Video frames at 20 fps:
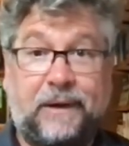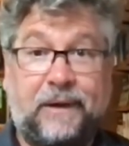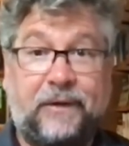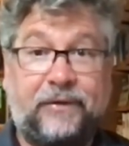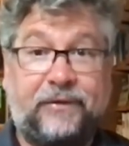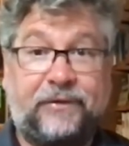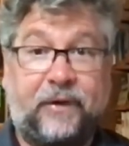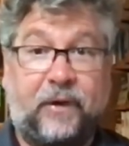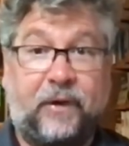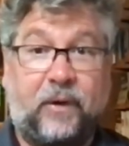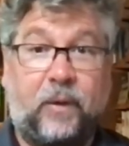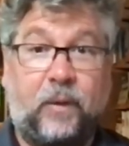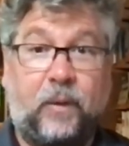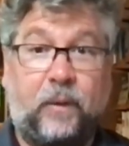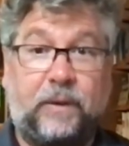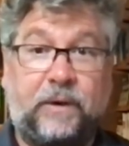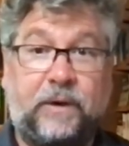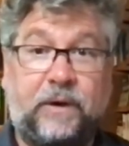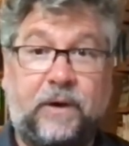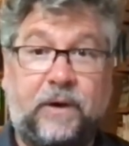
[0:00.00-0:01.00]

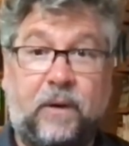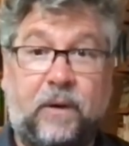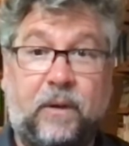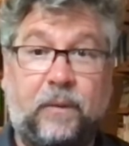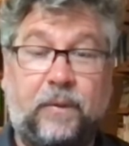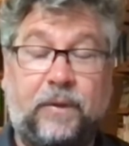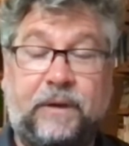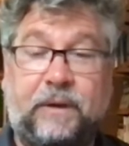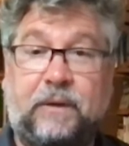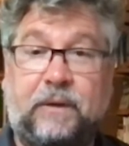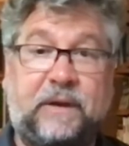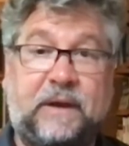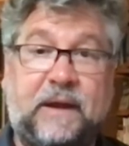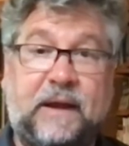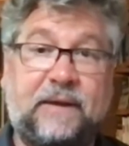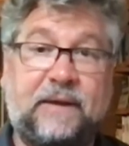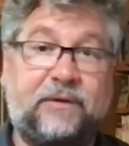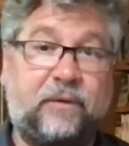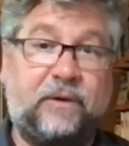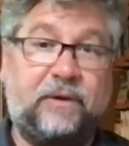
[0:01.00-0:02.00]
So you know the the
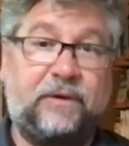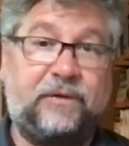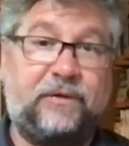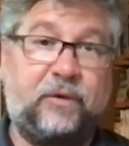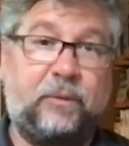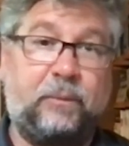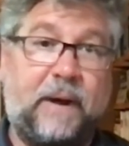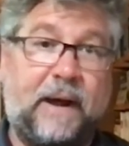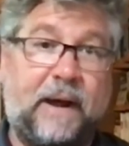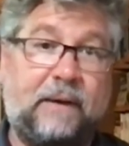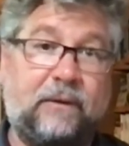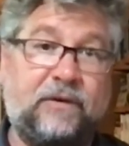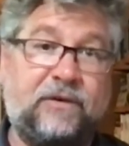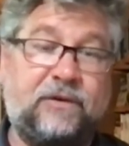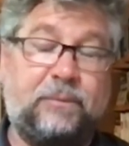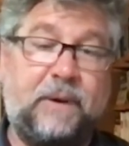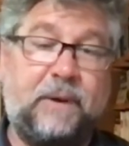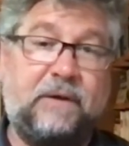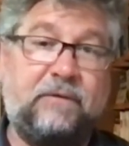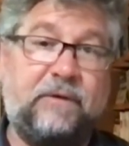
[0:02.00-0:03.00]
answer is your mileage
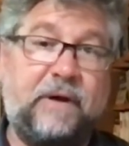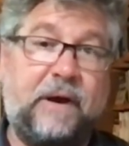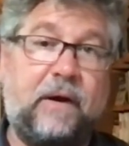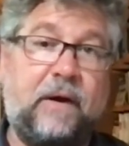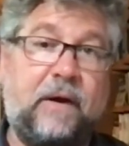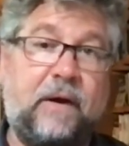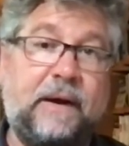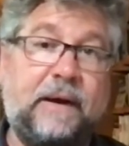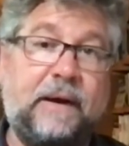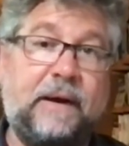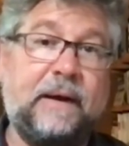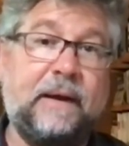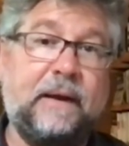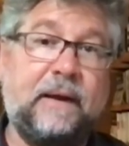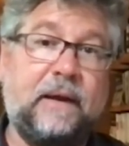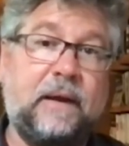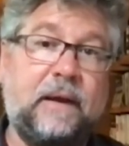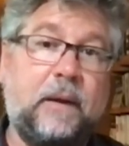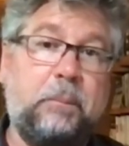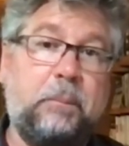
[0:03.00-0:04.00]
may vary,
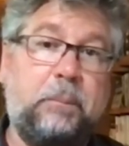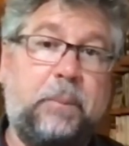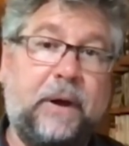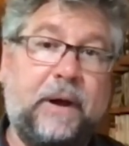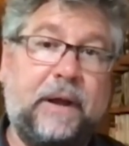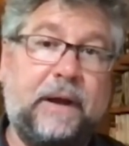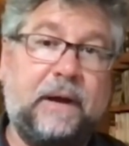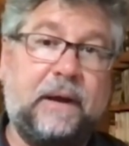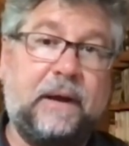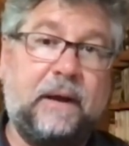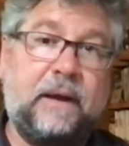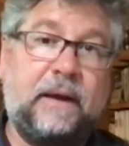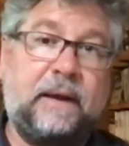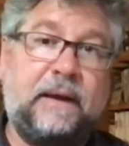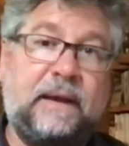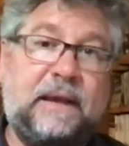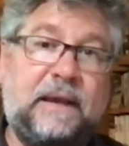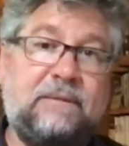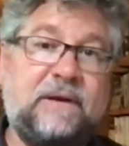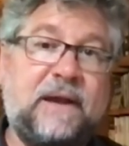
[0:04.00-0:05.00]
but
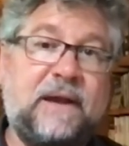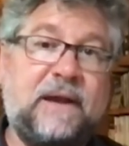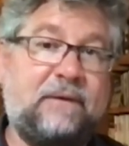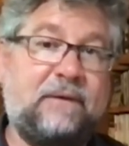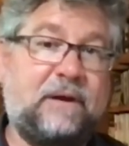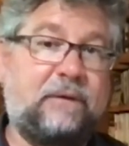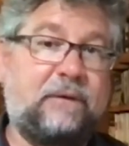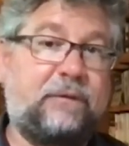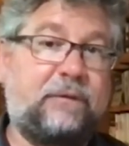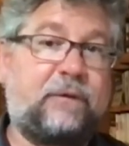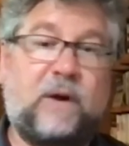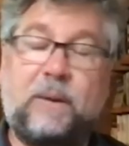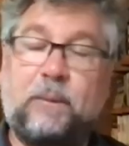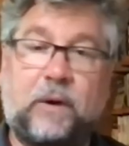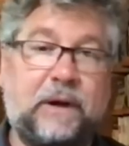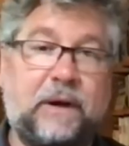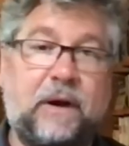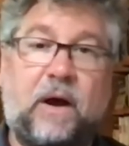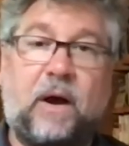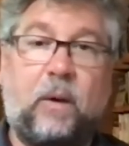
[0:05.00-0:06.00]
even having a
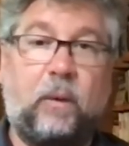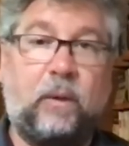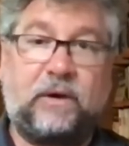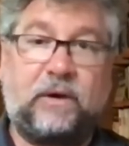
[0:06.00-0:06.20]
framework at all